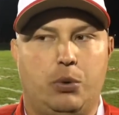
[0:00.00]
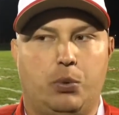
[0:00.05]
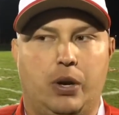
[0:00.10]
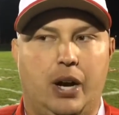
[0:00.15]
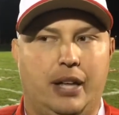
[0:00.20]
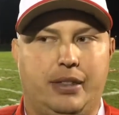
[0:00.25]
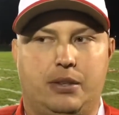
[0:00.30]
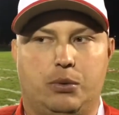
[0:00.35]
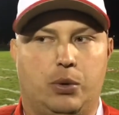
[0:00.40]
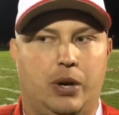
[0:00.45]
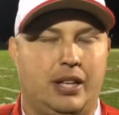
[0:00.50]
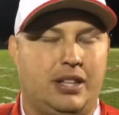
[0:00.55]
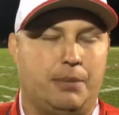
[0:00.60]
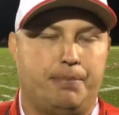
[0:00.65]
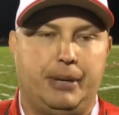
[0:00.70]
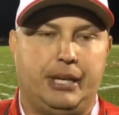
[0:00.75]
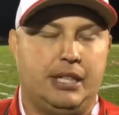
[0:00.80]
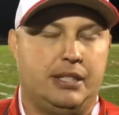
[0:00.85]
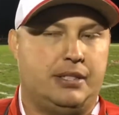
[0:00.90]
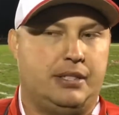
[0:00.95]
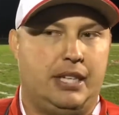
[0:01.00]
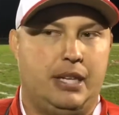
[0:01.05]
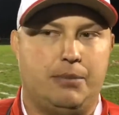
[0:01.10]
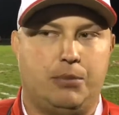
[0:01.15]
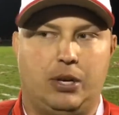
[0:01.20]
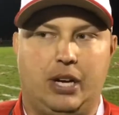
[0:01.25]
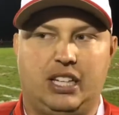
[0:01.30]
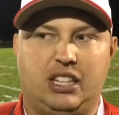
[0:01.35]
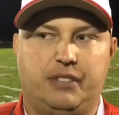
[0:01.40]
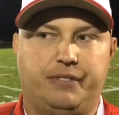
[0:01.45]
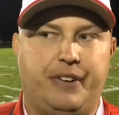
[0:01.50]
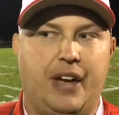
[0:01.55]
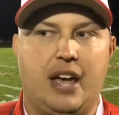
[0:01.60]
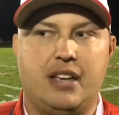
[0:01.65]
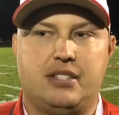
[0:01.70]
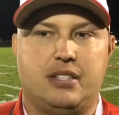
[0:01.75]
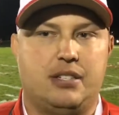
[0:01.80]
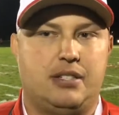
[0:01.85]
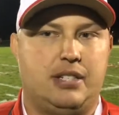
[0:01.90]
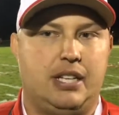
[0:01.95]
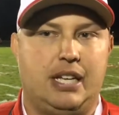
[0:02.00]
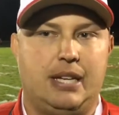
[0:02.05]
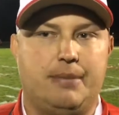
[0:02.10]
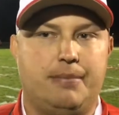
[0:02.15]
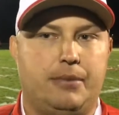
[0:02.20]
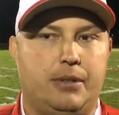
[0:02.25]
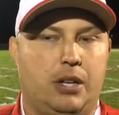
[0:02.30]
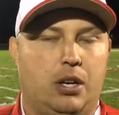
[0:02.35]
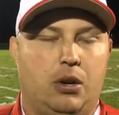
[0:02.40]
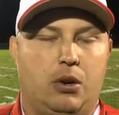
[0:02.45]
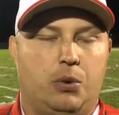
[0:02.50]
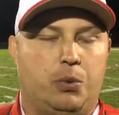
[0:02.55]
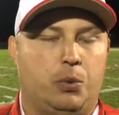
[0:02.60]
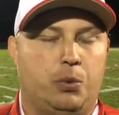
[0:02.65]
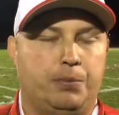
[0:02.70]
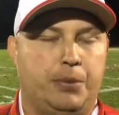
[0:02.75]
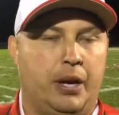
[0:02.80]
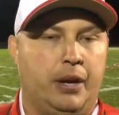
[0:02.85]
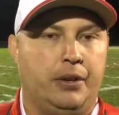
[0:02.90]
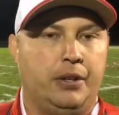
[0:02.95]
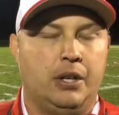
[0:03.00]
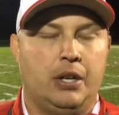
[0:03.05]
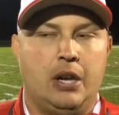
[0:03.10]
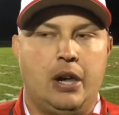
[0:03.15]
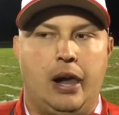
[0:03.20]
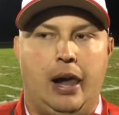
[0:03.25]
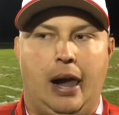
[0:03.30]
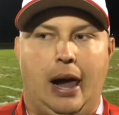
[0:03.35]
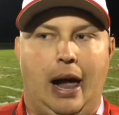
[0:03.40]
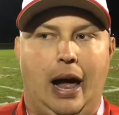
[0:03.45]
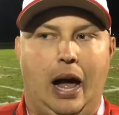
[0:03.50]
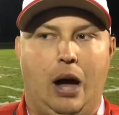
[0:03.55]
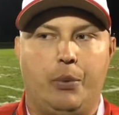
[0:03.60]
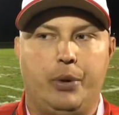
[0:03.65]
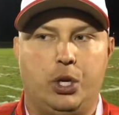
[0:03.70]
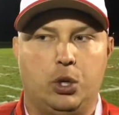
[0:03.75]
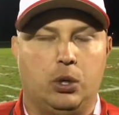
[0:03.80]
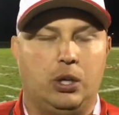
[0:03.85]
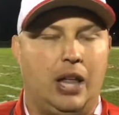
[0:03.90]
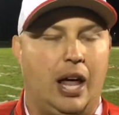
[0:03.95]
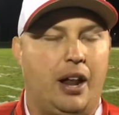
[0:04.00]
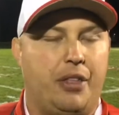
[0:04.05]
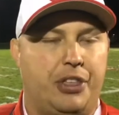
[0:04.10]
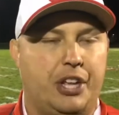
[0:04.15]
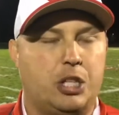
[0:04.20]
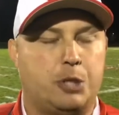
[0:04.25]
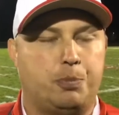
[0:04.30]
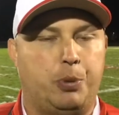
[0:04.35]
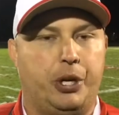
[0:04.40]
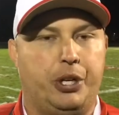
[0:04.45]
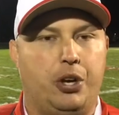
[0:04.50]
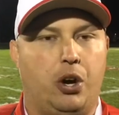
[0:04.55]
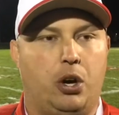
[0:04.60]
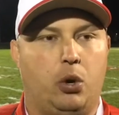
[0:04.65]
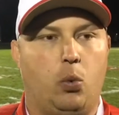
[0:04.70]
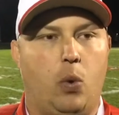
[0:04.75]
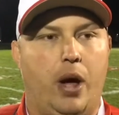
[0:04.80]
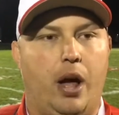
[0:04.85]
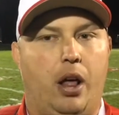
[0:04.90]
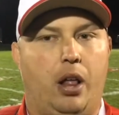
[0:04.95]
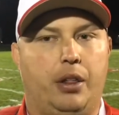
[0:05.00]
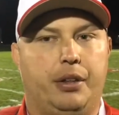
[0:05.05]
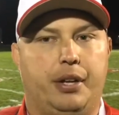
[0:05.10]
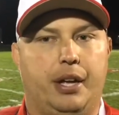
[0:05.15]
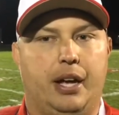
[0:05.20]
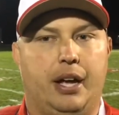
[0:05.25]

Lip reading: We're not the biggest team, we're not the fastest team, you know, but we do a lot of things pretty darn well.